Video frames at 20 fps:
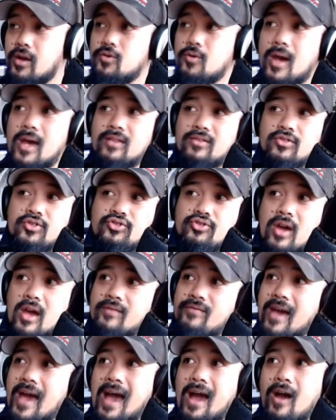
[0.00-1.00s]
You had to
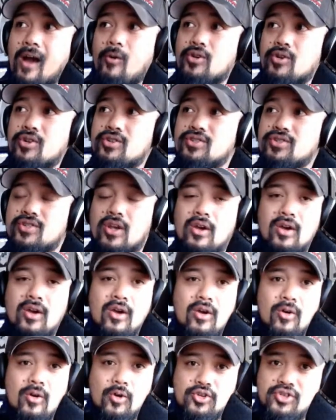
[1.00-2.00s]
drive hours
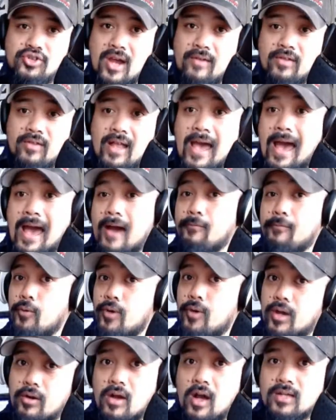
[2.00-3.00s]
or travel halfway
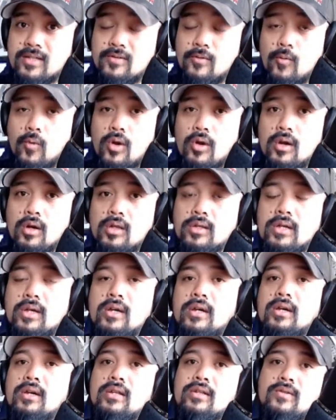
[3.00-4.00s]
across the world
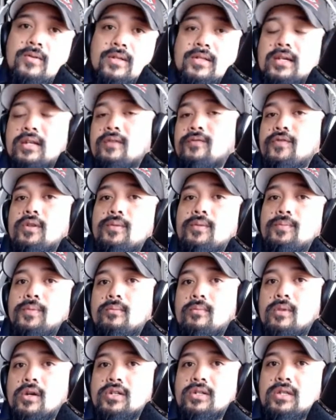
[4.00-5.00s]
to attend a
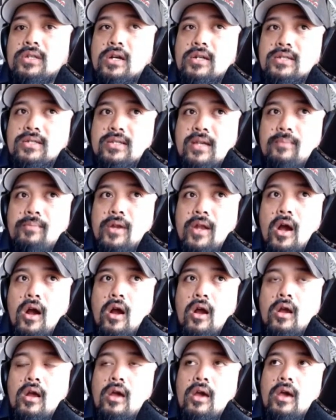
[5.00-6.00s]
Filipino martial arts
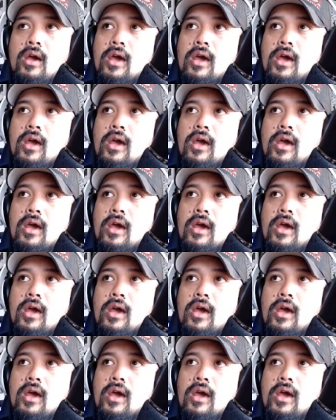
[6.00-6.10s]
seminar,